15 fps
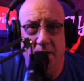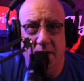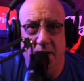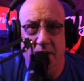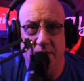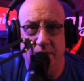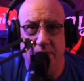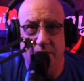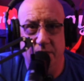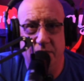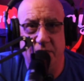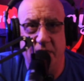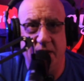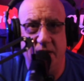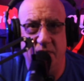and
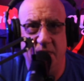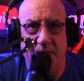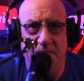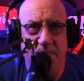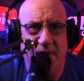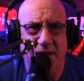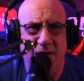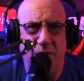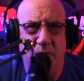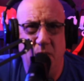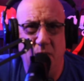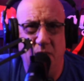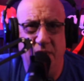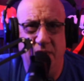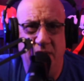try to rip me a new
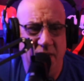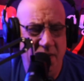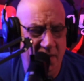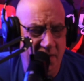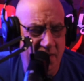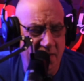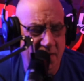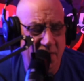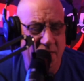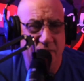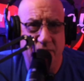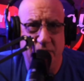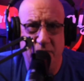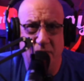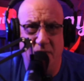one
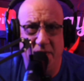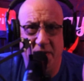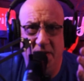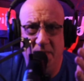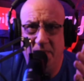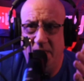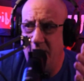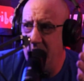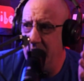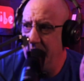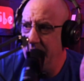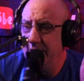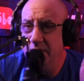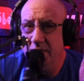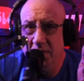for talking about
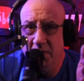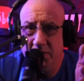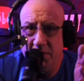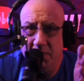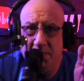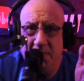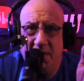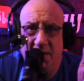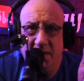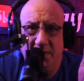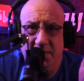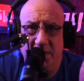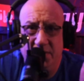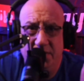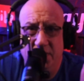some
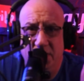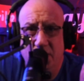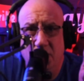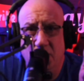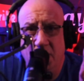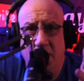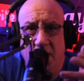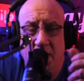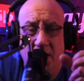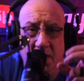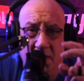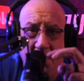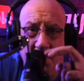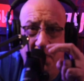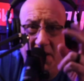politician who
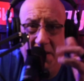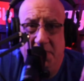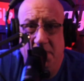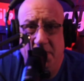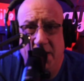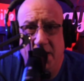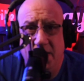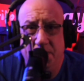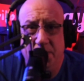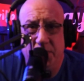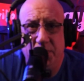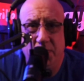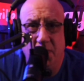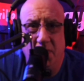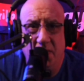maybe made up a
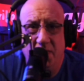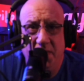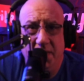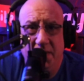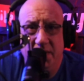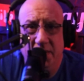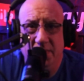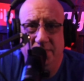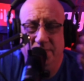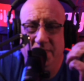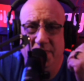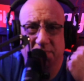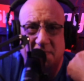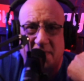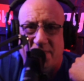story.
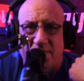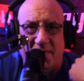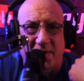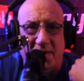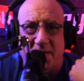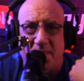It's my fucking